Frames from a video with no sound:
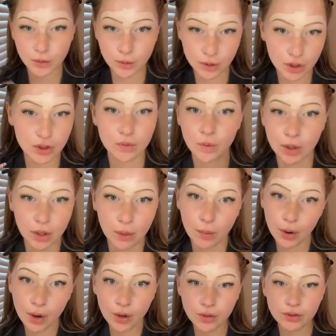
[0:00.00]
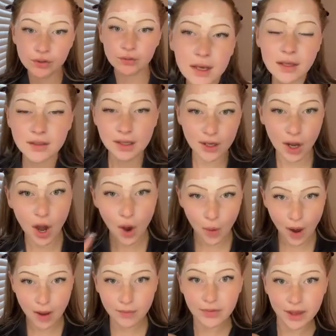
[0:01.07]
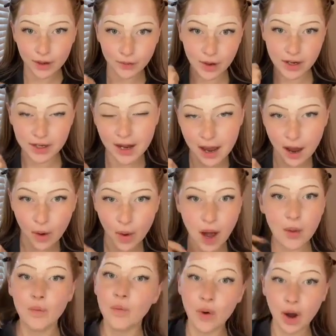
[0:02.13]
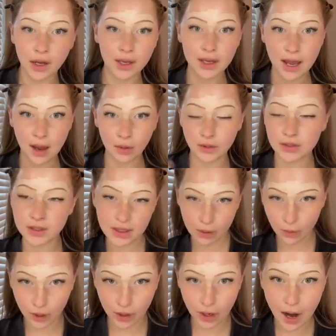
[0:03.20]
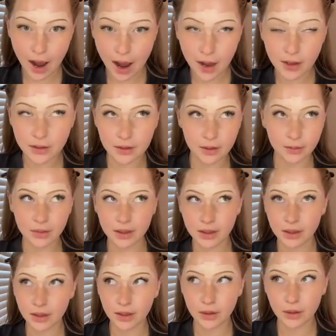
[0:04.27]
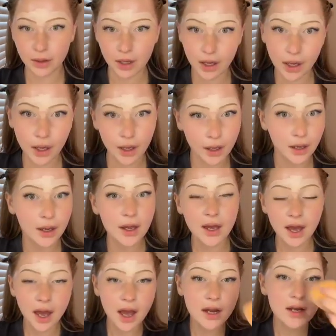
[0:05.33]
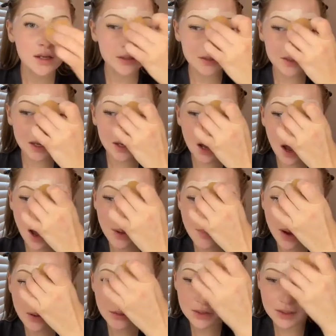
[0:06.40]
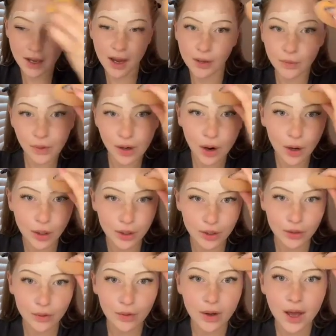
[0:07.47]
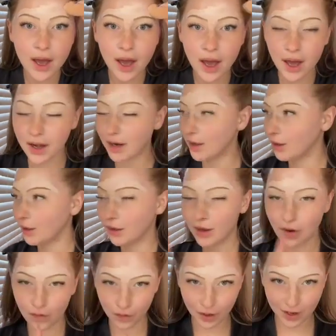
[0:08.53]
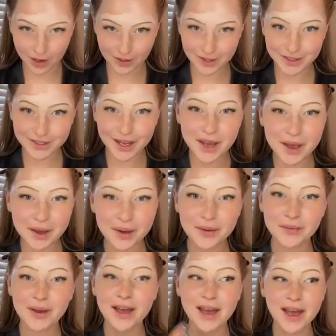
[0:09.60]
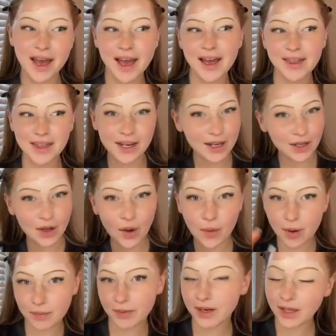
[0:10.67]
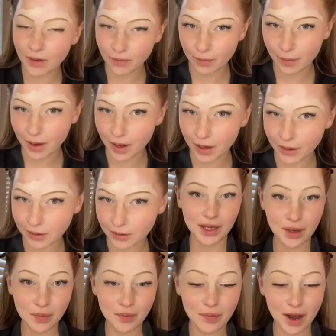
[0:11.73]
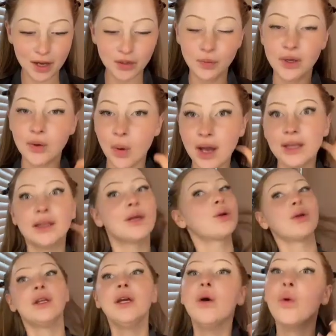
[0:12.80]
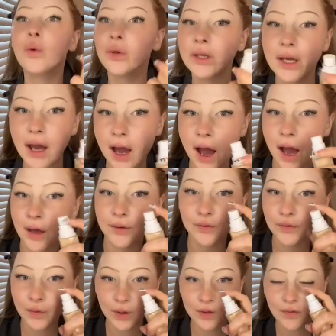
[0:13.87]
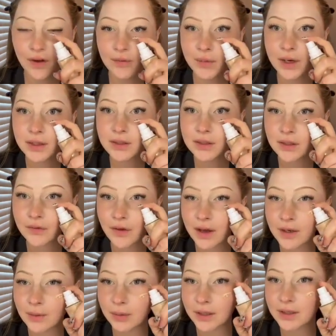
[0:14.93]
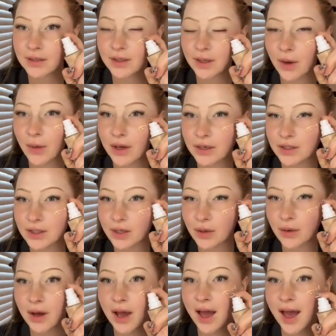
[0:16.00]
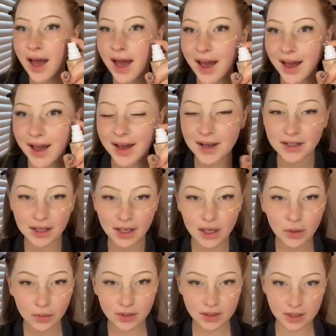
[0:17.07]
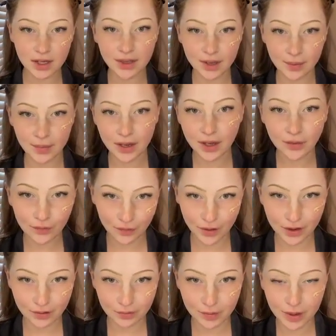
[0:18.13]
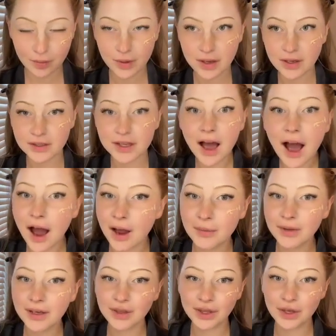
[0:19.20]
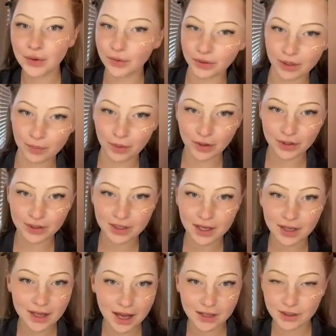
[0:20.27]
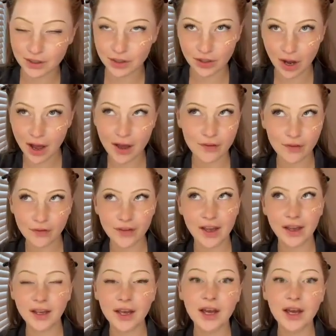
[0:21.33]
which is one of the bars." He's like, "Oh, I'm there right now. I'm walking out. Stay where you're at." And I'm like, "Okay." And he's like, "I'm outside. Where are you?" And I look over and I see him, and then I go up and I give him a hug. in mind, we quite literally only had 45 minutes to find a place to go into, and he was sitting there making fun of me because I'm like the only person that does not have a fake,